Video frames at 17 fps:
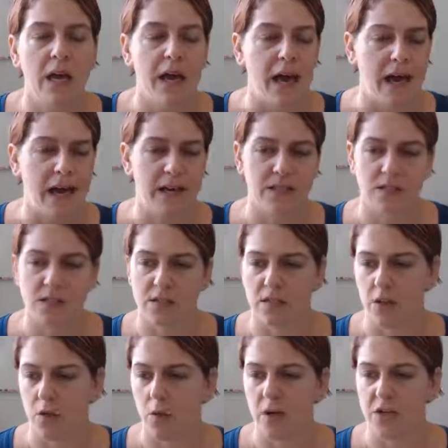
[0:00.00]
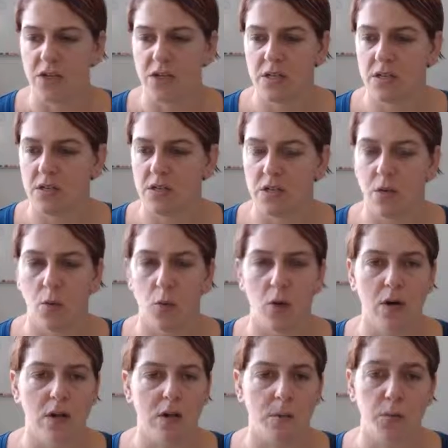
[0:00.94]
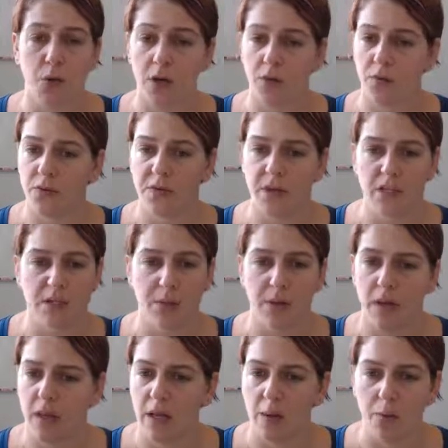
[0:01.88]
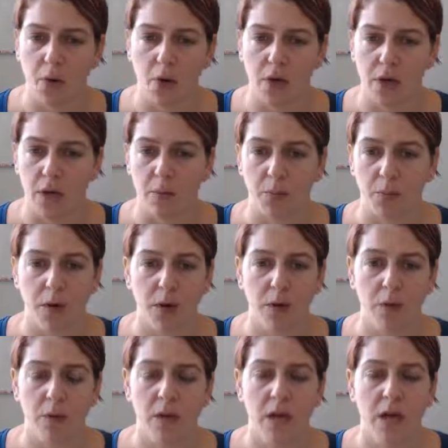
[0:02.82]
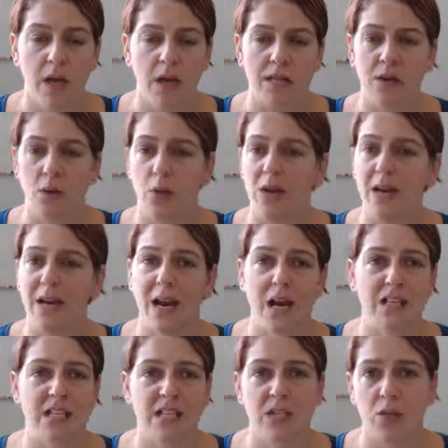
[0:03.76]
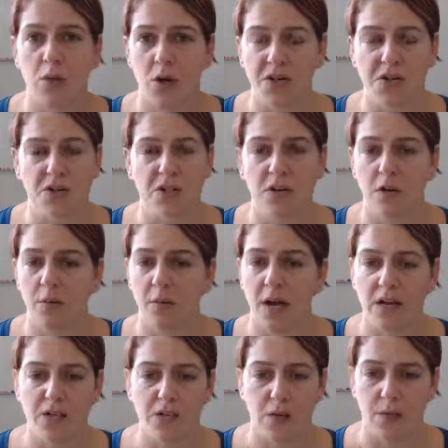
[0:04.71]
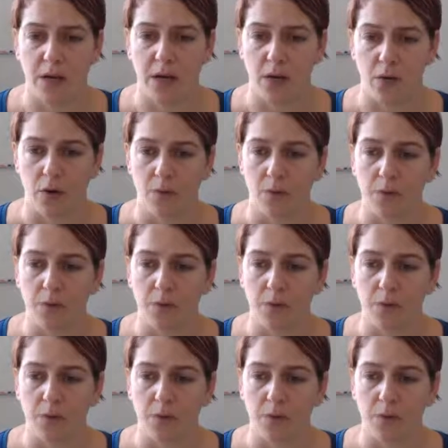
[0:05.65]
Ask us the questions. You know, one of the beautiful things about Elite Marketing Pro is that we can ask these questions in our mastermind group.